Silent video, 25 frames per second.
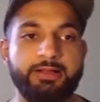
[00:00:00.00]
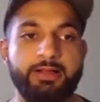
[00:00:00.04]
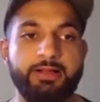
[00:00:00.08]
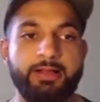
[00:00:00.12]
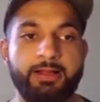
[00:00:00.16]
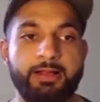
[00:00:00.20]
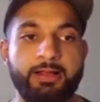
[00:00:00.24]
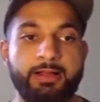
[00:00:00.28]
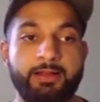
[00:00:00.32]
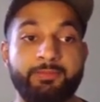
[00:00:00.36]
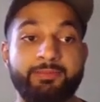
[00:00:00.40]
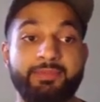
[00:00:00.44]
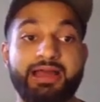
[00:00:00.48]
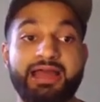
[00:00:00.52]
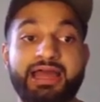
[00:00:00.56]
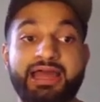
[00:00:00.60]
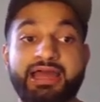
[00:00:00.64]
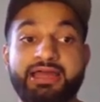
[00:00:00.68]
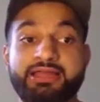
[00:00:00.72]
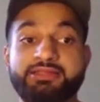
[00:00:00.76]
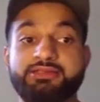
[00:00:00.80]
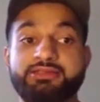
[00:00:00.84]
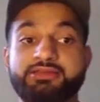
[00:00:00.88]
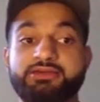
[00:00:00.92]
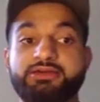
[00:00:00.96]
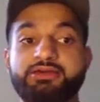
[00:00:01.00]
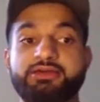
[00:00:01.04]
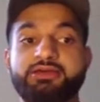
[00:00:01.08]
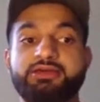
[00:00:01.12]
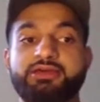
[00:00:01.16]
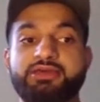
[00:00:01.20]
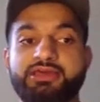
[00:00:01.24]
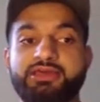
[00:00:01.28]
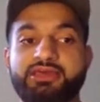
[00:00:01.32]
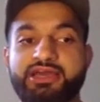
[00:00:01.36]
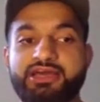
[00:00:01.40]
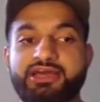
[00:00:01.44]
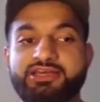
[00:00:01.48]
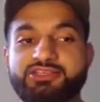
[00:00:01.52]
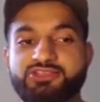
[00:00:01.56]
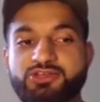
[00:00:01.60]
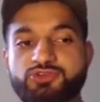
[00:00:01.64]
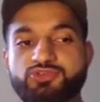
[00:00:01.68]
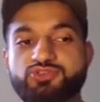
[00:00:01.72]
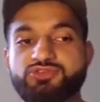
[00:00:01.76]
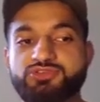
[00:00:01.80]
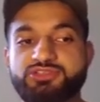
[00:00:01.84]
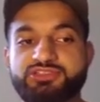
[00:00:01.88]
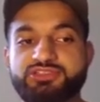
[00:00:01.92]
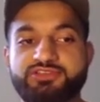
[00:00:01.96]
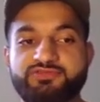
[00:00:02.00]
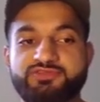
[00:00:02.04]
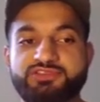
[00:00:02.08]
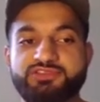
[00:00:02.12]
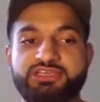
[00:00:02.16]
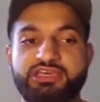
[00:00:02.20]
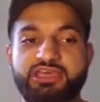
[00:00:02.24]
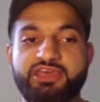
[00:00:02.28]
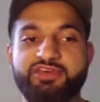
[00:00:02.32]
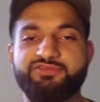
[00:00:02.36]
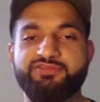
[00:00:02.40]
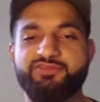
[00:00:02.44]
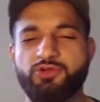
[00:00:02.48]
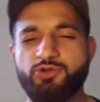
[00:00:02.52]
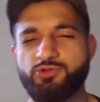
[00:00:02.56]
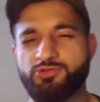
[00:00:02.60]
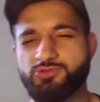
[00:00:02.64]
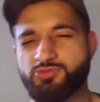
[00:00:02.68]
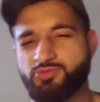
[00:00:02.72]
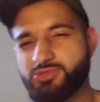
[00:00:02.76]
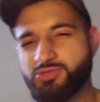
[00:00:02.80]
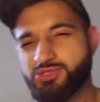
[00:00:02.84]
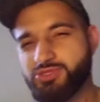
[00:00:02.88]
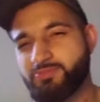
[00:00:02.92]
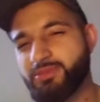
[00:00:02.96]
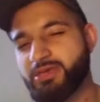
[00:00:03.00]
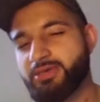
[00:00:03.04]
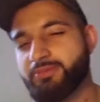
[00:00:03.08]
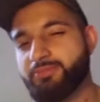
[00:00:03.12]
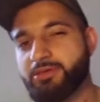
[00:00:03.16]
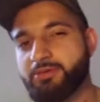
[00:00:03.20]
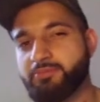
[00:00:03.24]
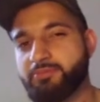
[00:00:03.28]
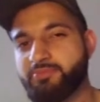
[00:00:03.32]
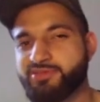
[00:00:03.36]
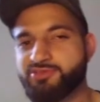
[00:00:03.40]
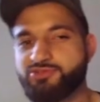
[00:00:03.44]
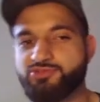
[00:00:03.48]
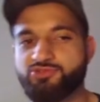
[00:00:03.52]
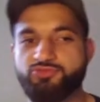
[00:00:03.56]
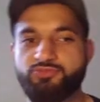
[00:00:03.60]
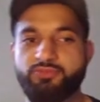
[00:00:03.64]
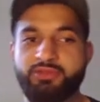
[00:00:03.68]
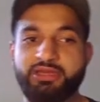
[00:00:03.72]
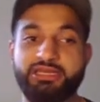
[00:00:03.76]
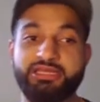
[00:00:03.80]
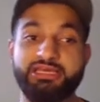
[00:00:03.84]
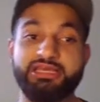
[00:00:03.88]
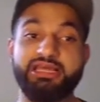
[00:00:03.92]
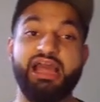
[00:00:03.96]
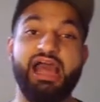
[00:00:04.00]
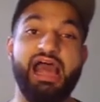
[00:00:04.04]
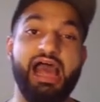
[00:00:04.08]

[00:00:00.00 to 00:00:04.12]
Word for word: um, and It has one hundred seventy K followers, which may be a bit too many.